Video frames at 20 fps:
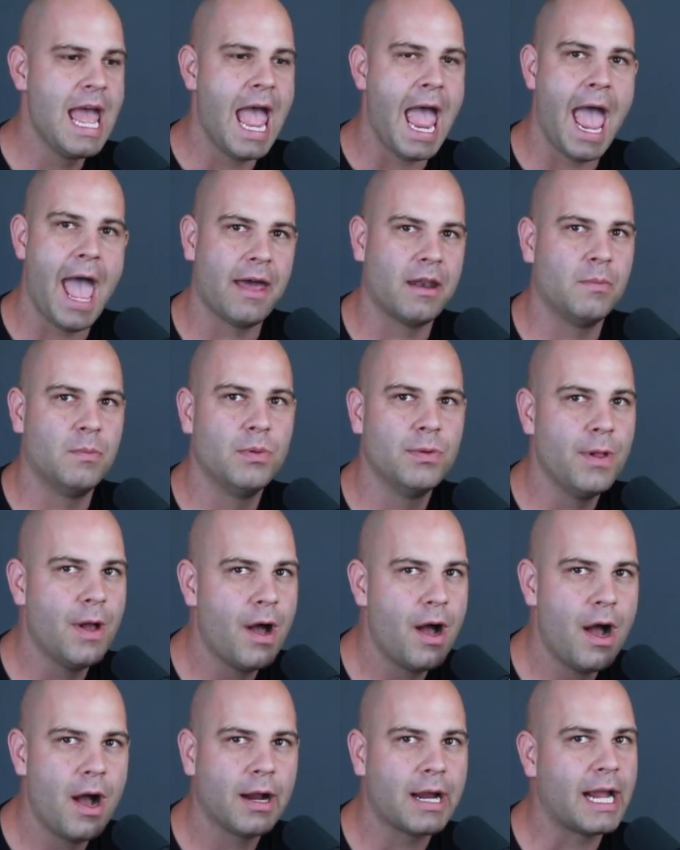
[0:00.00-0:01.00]
add a
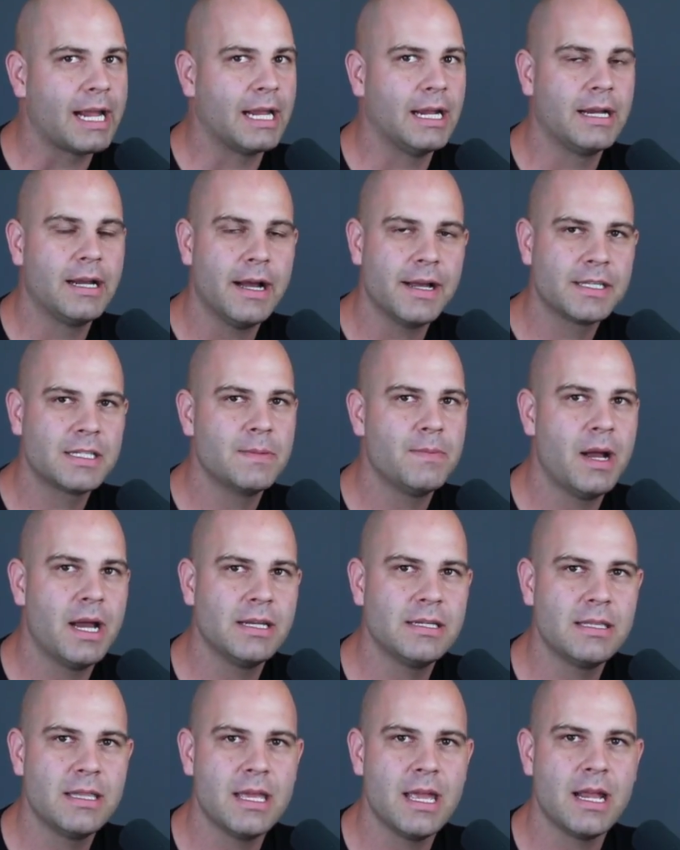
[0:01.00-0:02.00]
blog, I can
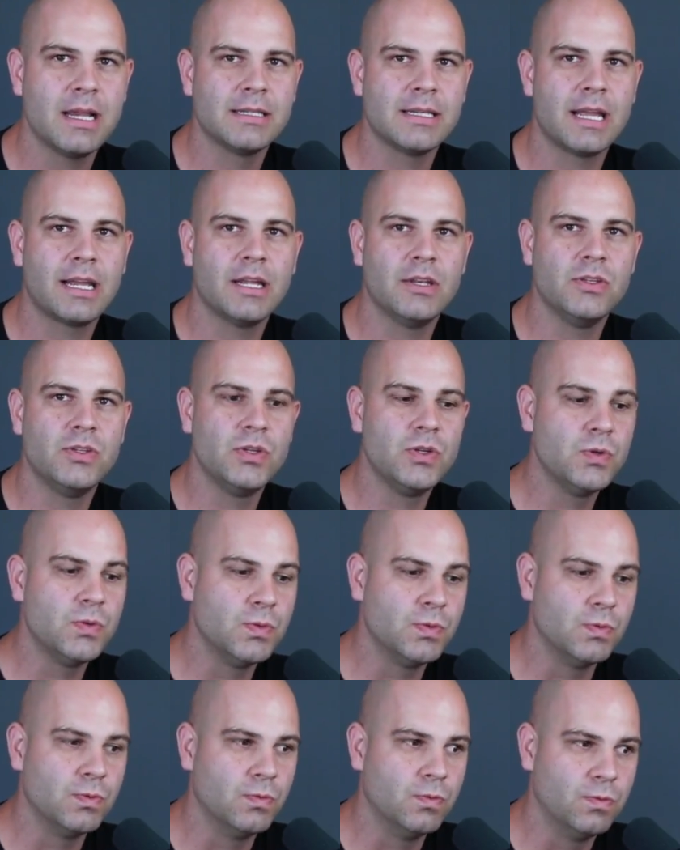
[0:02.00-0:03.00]
customize things, I can
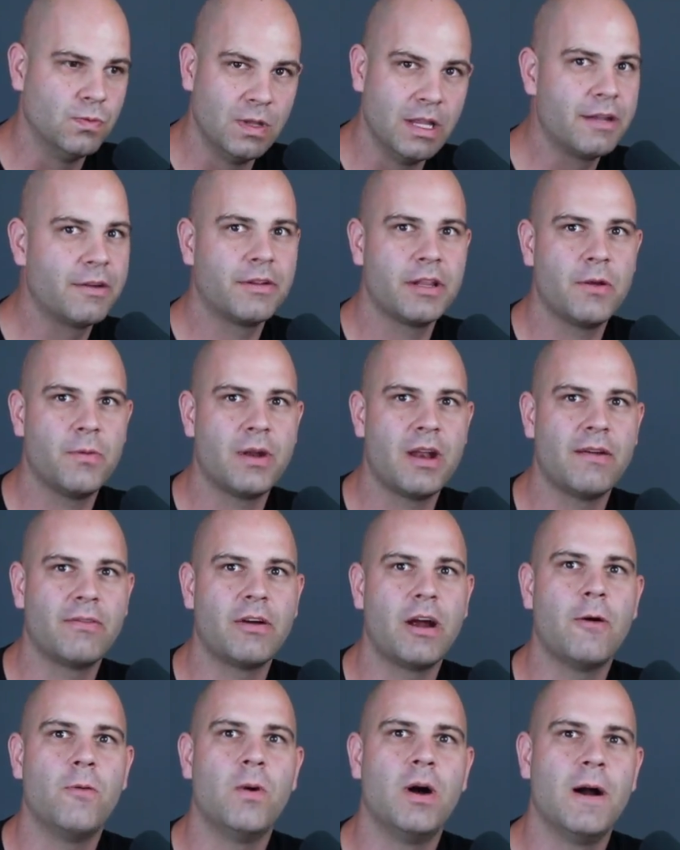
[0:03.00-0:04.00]
do literally whatever
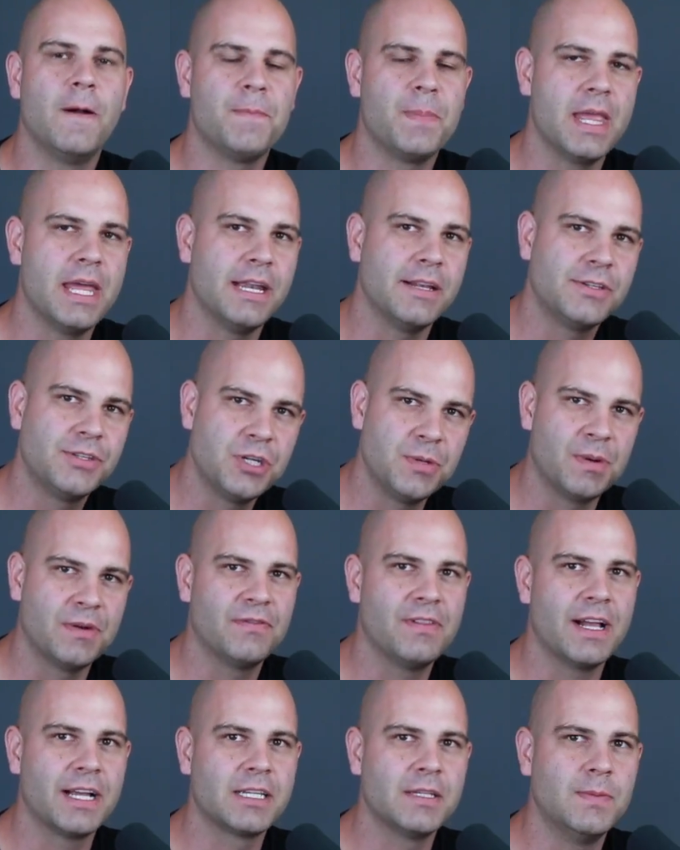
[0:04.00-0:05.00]
I want, and it's super
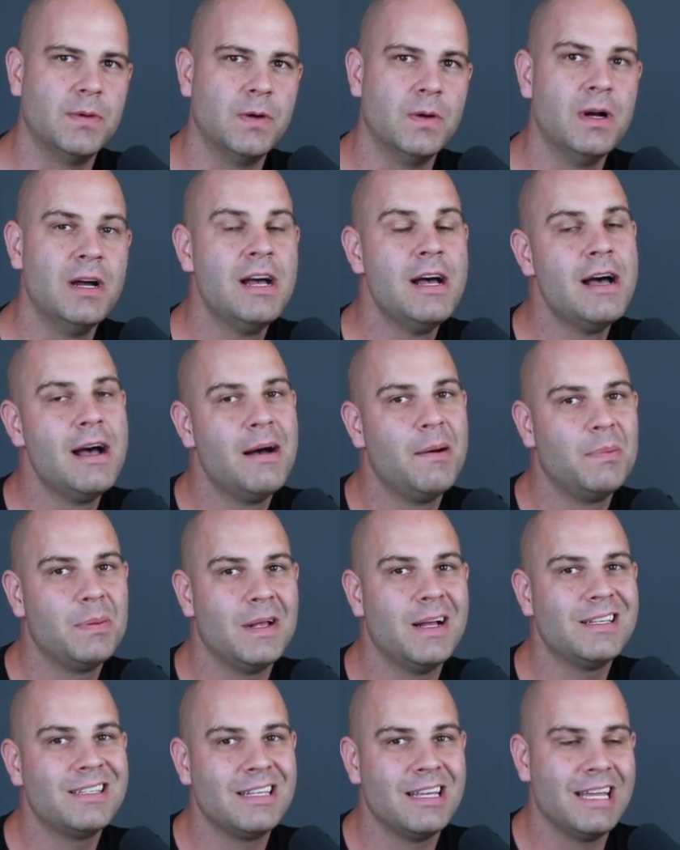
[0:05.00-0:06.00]
flexible.
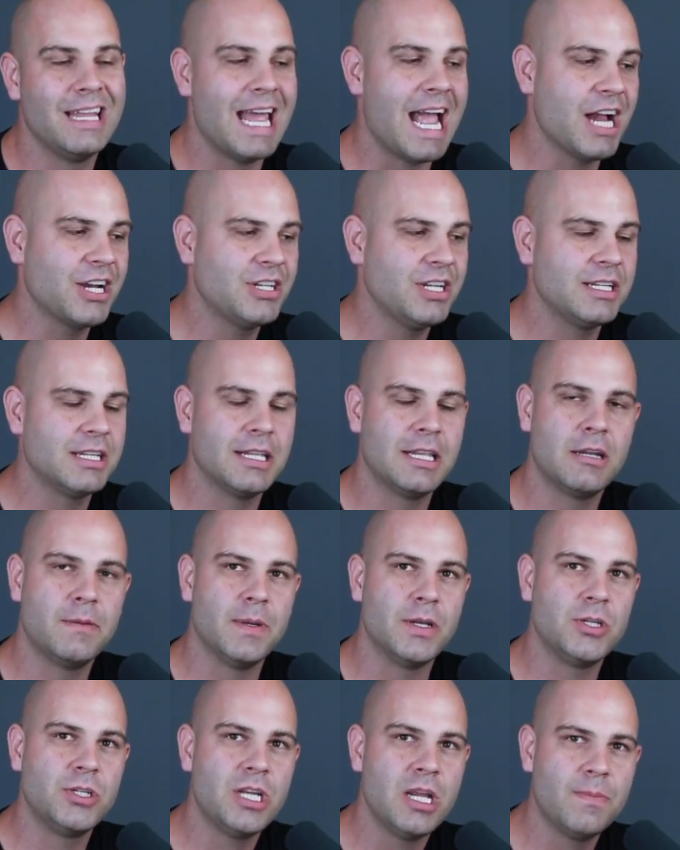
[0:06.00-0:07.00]
Plus, it actually is a little
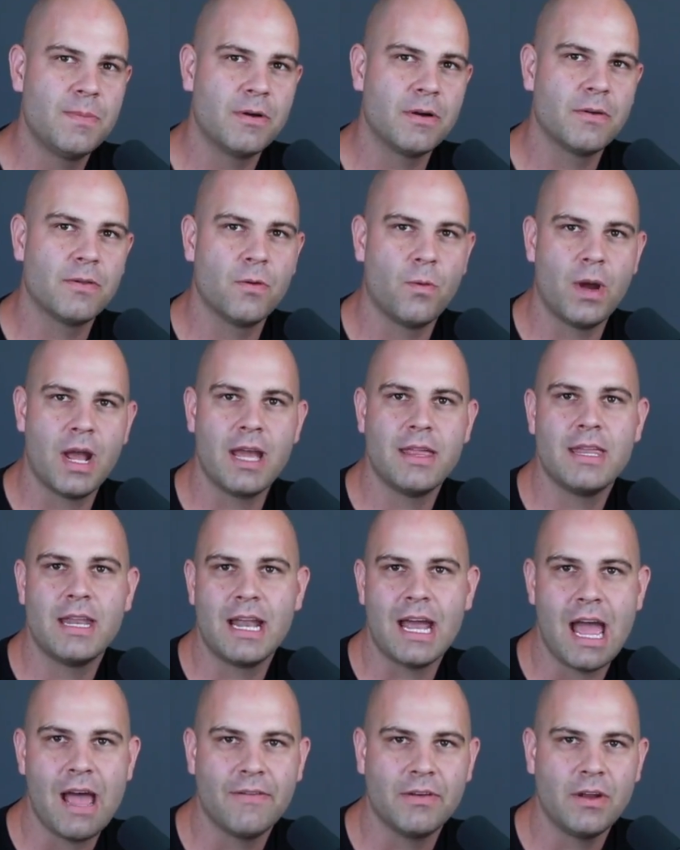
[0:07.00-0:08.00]
bit cheaper the way that I
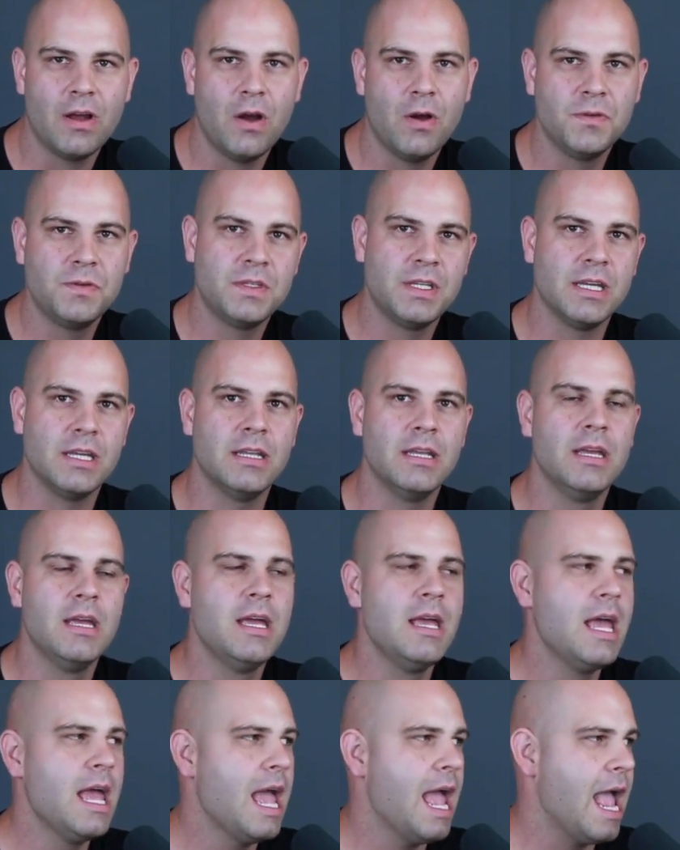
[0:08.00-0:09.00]
have it hosted.
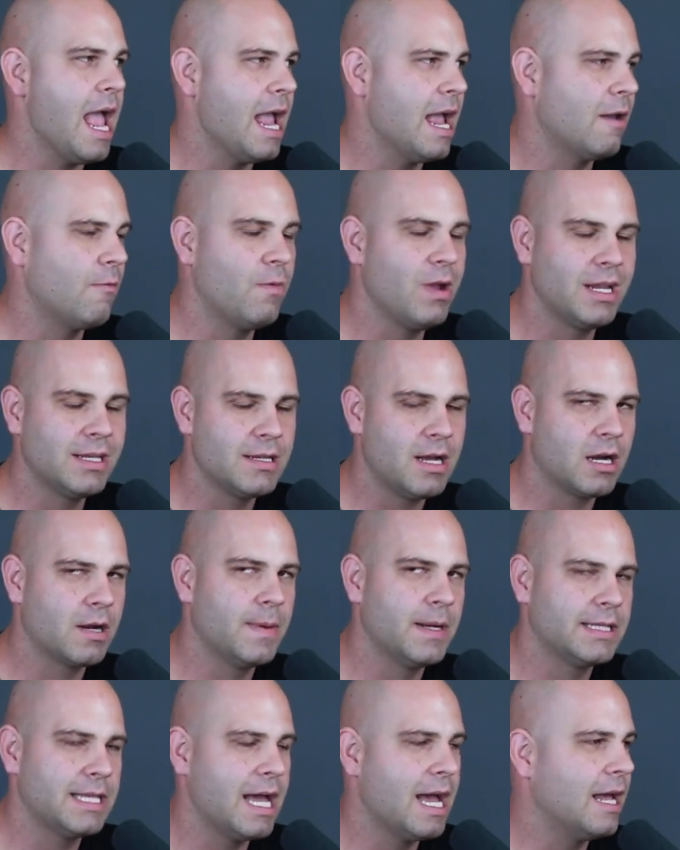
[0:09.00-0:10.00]
And we can talk
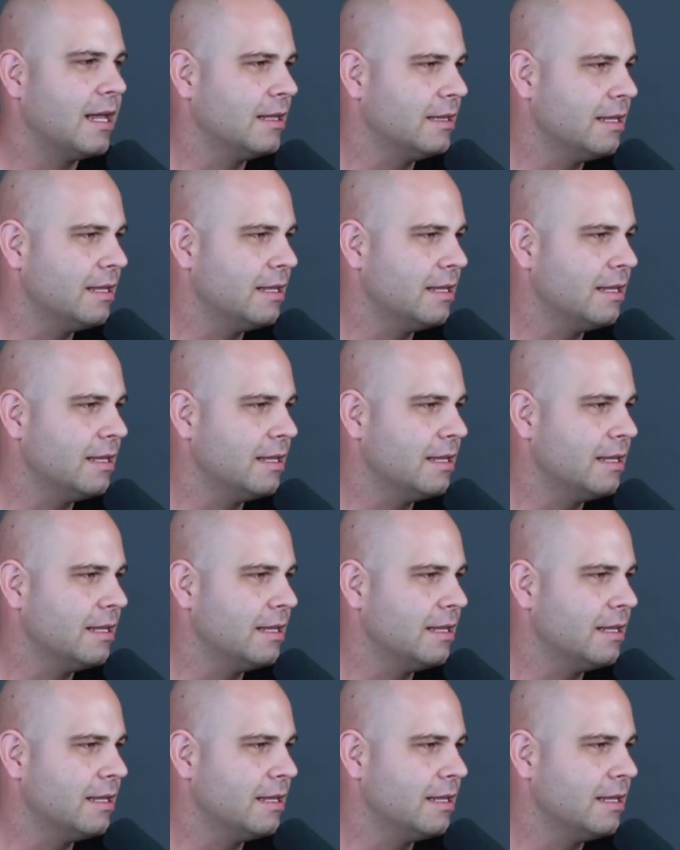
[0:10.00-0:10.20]
about that